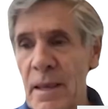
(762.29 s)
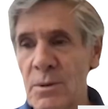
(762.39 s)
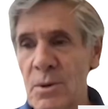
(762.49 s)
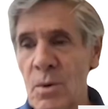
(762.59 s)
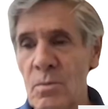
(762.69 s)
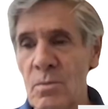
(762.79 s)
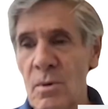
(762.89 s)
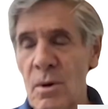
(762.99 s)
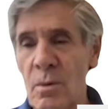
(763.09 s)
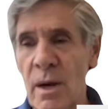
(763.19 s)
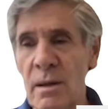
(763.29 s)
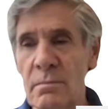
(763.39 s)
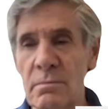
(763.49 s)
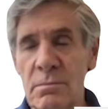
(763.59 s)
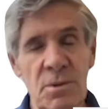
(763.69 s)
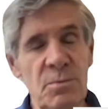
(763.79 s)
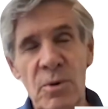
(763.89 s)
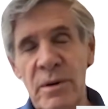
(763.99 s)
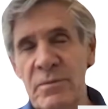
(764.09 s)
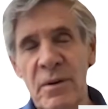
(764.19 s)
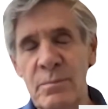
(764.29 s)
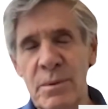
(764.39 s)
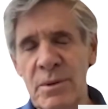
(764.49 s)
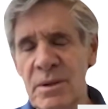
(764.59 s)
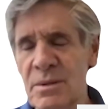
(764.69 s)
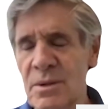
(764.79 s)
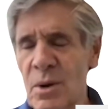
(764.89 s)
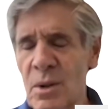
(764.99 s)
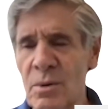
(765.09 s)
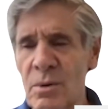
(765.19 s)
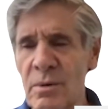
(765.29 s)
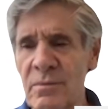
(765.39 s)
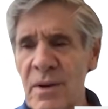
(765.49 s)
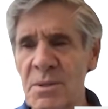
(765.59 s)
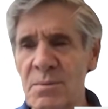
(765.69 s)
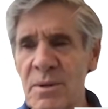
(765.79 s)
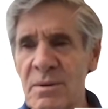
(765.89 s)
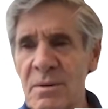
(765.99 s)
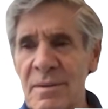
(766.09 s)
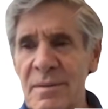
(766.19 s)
And you go, all right, two point five billion dollars investment,